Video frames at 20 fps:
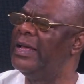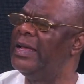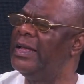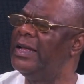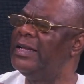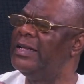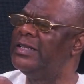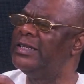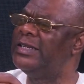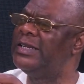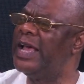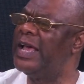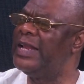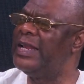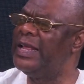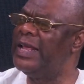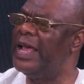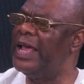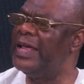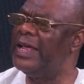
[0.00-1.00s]

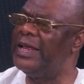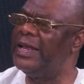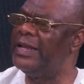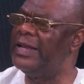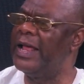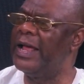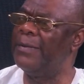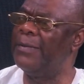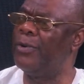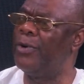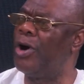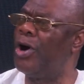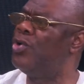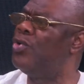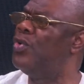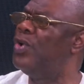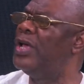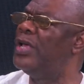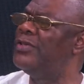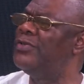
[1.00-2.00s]
DNA in them,
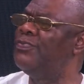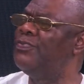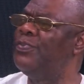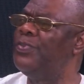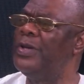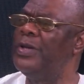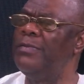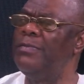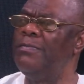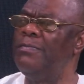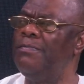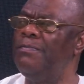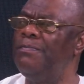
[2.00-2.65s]
always being